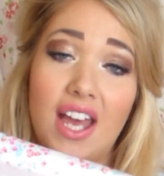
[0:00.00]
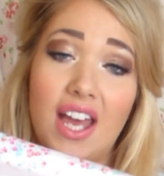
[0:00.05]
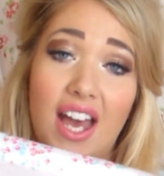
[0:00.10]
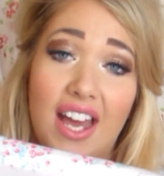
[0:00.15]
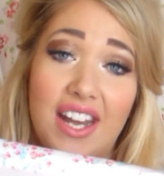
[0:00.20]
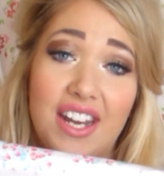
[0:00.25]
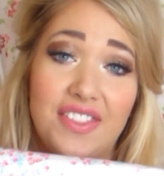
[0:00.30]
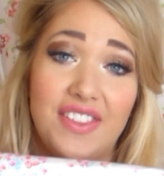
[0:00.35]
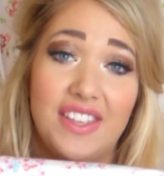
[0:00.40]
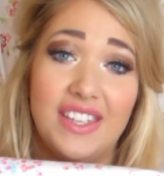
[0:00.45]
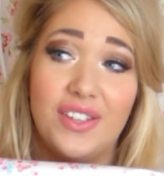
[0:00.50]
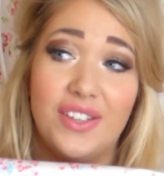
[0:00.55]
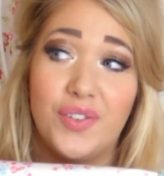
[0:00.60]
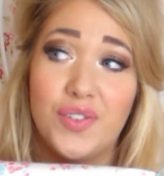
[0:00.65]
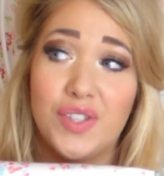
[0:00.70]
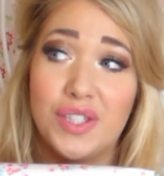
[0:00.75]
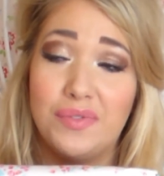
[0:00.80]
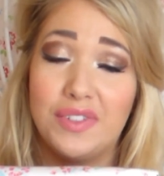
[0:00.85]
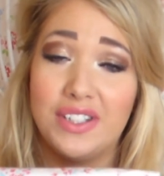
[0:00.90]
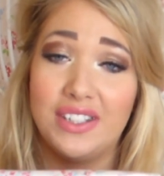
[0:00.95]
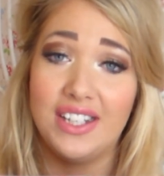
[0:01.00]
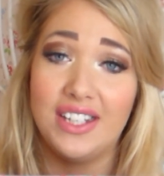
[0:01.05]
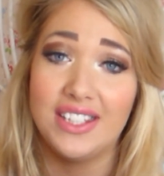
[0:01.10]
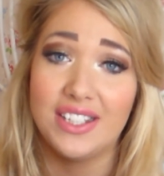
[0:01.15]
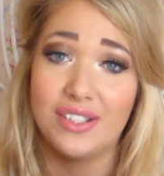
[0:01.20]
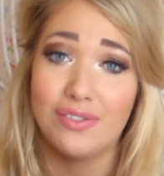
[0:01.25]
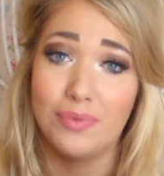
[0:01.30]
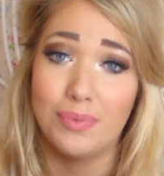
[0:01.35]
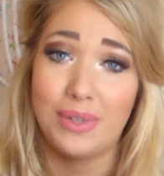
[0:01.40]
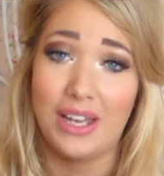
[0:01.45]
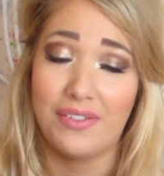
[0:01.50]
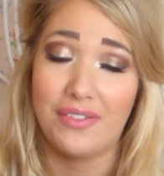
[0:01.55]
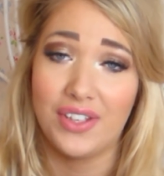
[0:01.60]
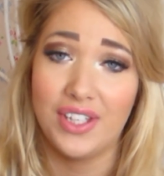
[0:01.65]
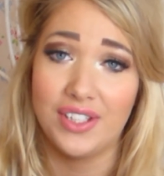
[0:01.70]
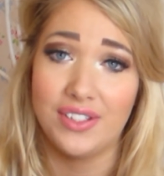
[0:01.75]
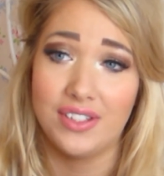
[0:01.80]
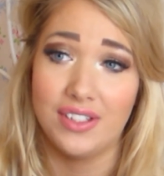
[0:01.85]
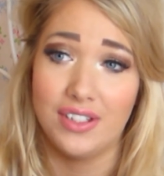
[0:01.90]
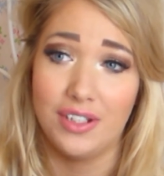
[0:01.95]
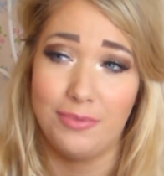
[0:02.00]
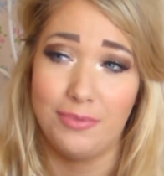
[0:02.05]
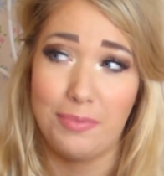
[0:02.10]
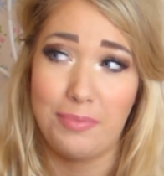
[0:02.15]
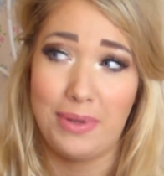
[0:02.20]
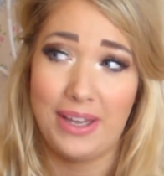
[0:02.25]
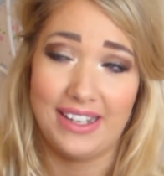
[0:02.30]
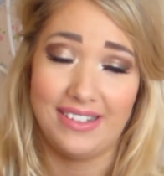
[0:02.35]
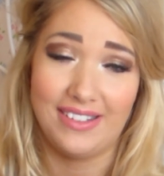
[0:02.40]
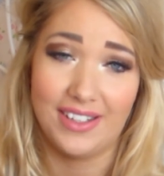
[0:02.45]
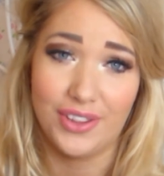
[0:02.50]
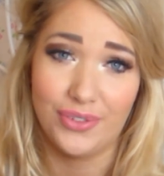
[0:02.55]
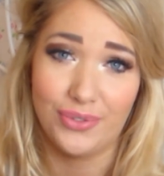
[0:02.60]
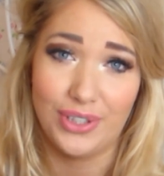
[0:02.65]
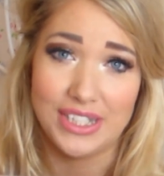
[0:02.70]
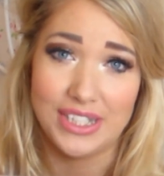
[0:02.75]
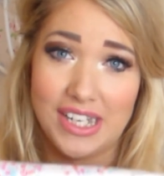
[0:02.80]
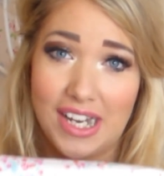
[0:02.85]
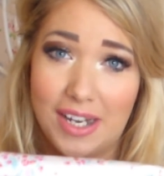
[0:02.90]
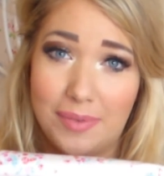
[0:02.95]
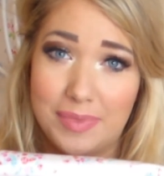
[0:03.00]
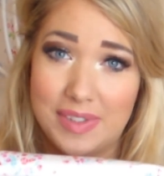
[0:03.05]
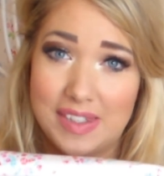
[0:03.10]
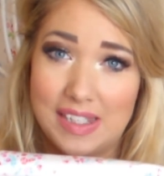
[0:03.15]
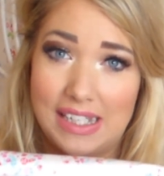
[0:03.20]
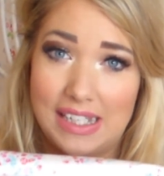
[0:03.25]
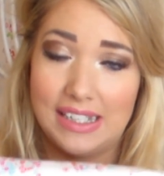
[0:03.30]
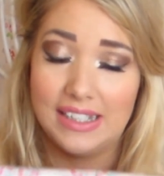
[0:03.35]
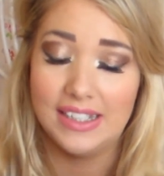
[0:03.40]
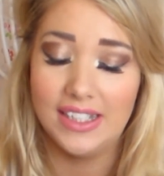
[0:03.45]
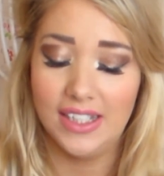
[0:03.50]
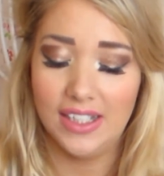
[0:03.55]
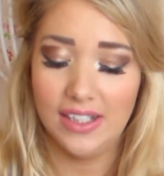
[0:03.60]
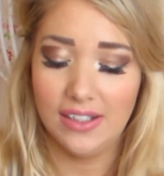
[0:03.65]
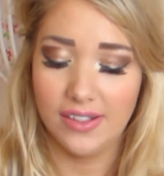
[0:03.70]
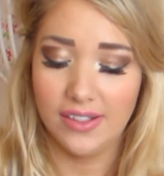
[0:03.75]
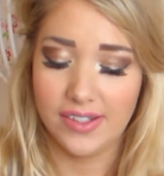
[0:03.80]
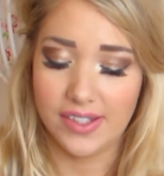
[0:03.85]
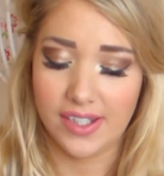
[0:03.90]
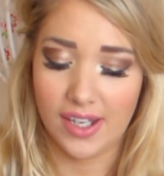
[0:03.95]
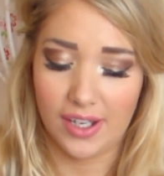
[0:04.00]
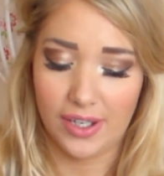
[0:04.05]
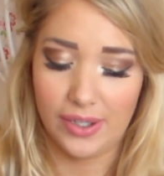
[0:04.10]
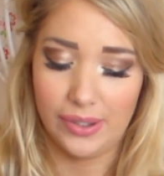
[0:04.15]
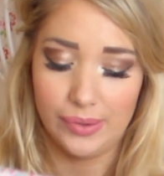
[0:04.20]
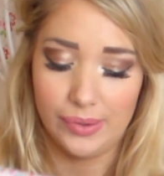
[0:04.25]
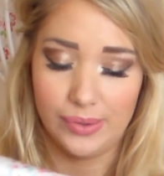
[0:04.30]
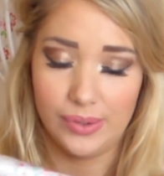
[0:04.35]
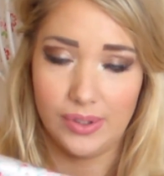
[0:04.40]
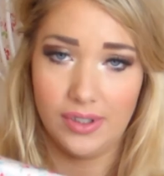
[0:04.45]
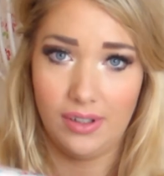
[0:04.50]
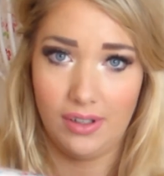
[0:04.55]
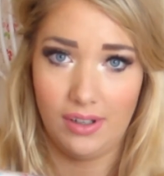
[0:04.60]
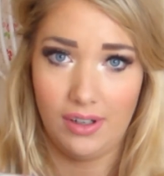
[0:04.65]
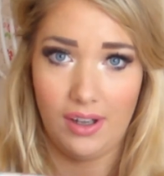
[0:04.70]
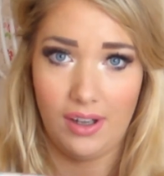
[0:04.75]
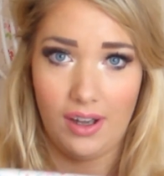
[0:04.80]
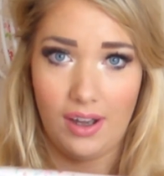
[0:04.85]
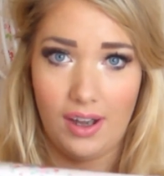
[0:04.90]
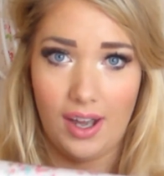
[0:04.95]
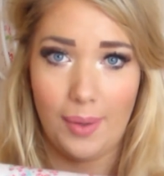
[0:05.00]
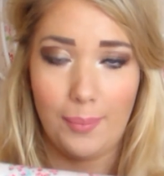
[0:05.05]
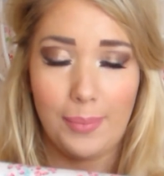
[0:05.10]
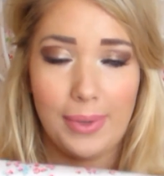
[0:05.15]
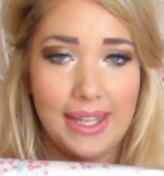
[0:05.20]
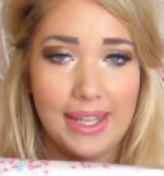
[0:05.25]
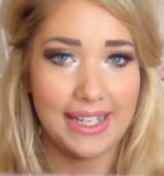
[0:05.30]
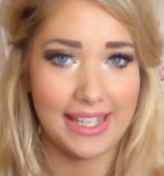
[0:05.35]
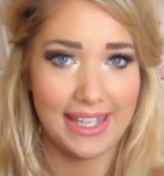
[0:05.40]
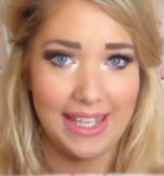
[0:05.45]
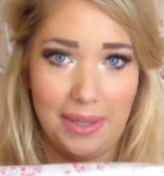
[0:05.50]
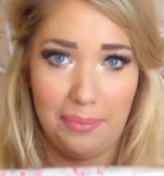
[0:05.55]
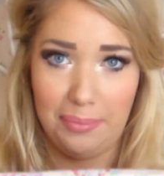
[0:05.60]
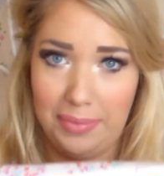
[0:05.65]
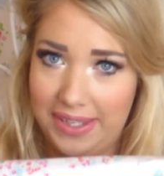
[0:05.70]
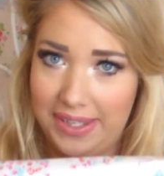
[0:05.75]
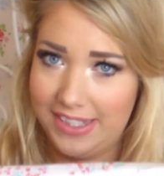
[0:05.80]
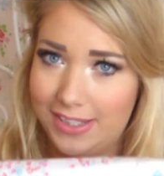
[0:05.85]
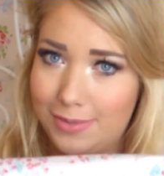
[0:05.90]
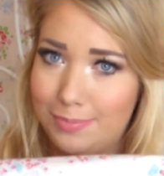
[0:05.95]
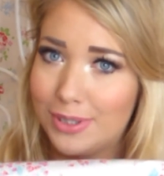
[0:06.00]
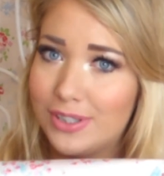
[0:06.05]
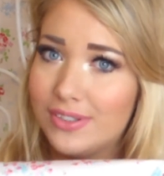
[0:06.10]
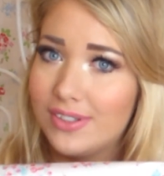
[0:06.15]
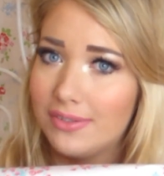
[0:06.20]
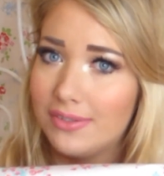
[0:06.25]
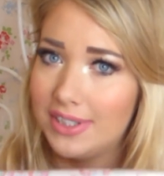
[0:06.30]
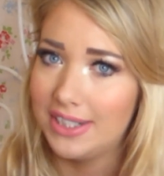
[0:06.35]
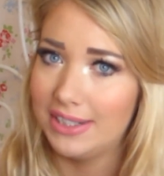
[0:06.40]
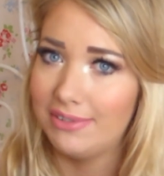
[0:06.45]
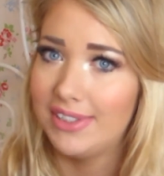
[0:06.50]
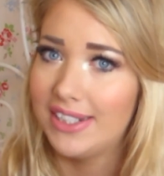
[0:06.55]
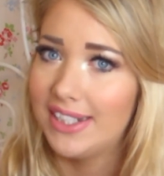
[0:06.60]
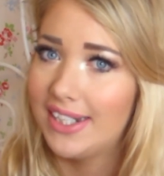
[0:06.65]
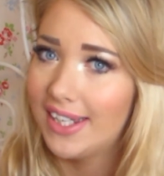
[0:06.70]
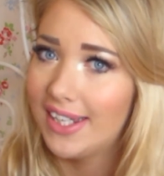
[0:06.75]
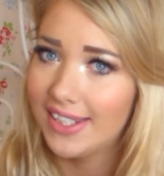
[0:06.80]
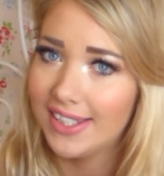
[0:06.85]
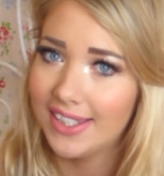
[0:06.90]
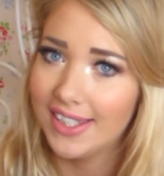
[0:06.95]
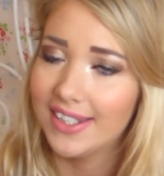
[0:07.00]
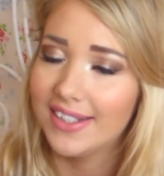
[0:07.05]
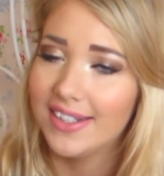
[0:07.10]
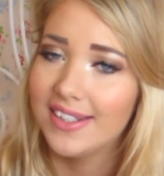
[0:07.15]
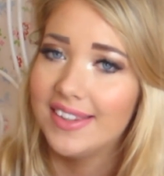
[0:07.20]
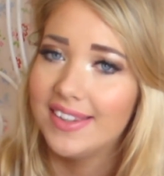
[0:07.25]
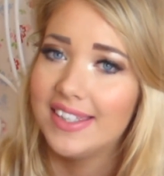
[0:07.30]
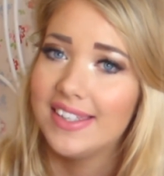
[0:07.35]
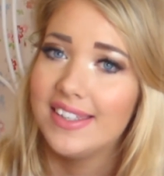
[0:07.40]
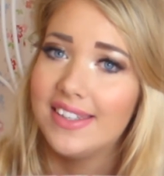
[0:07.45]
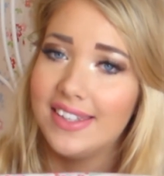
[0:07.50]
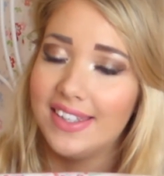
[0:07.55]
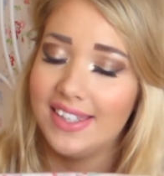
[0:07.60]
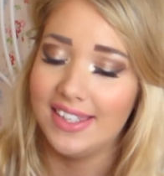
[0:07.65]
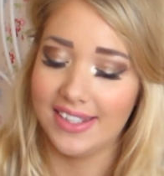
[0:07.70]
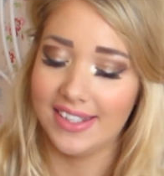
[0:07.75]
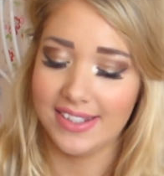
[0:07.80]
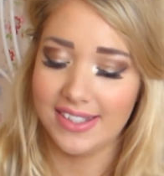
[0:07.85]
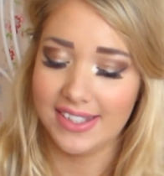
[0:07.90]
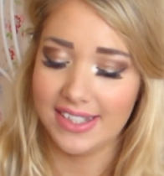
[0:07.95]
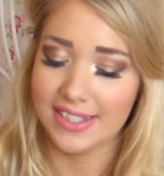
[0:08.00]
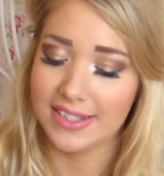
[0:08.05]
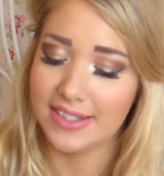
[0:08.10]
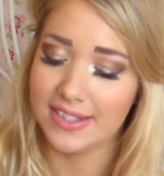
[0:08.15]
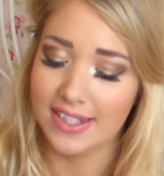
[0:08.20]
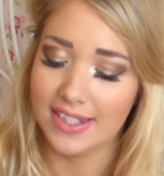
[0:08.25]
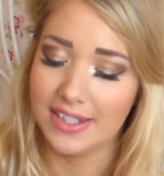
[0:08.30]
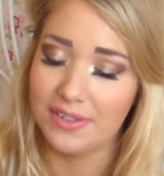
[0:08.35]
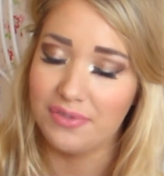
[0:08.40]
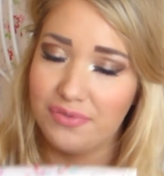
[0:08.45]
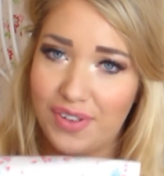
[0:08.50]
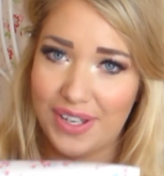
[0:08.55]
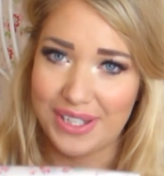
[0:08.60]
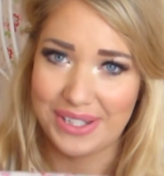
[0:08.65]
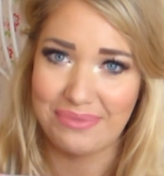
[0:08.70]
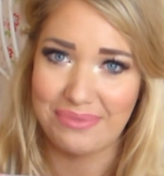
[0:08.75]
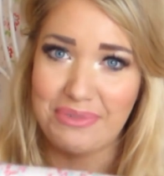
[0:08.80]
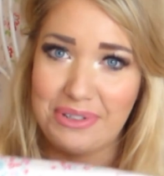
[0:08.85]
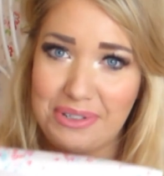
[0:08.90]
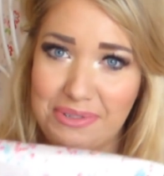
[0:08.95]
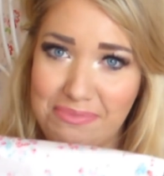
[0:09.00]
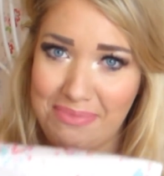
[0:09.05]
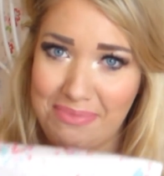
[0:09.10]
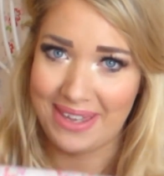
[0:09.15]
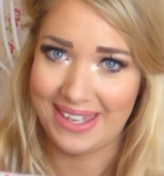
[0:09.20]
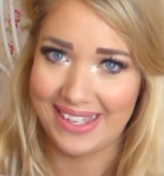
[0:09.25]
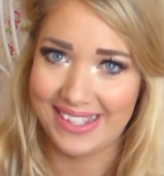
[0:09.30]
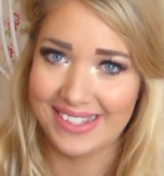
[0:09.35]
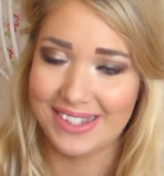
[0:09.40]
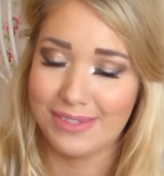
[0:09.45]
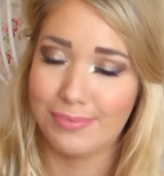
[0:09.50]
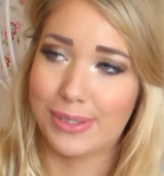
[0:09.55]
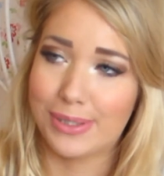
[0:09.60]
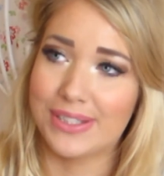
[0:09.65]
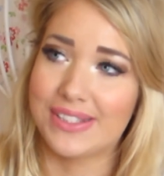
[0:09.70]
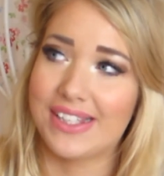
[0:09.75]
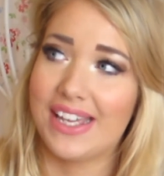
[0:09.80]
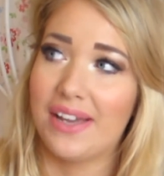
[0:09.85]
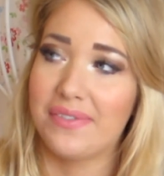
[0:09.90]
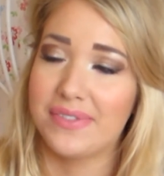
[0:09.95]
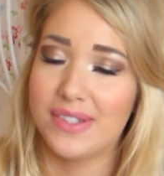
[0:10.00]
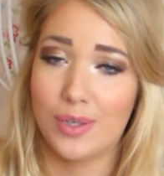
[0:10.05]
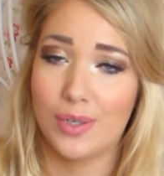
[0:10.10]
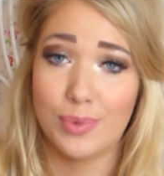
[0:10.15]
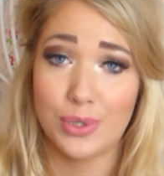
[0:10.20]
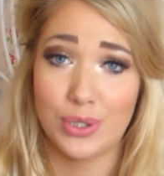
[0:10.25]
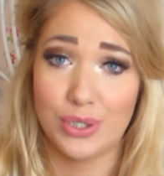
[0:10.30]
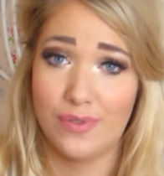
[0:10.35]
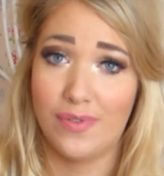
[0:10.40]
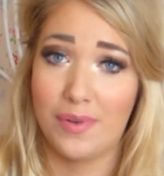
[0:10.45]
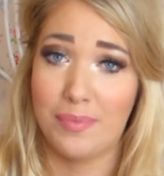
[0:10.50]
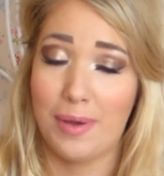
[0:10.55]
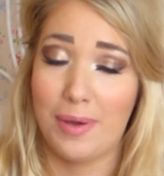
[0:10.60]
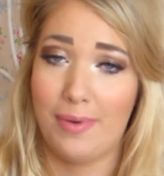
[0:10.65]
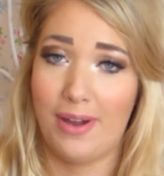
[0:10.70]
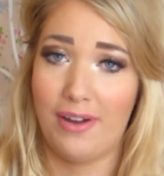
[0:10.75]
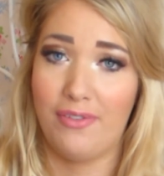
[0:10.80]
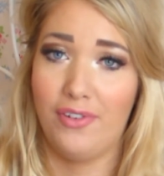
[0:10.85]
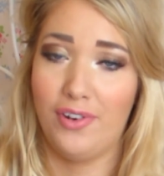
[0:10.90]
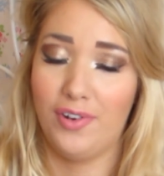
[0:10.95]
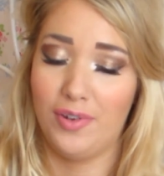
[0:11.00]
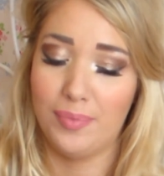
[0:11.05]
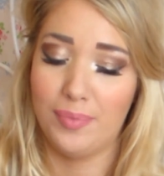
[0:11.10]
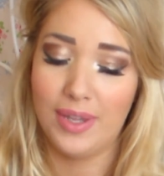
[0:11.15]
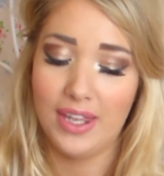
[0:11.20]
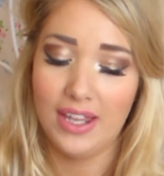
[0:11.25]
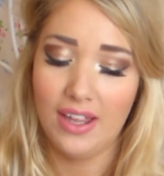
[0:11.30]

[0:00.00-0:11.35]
and I think for something like this from Cath Kidston you'd be paying like 3 times that. So I'm going to keep this because I really, really like it, and I think it is an investment piece because I have so much stuff in my bathroom.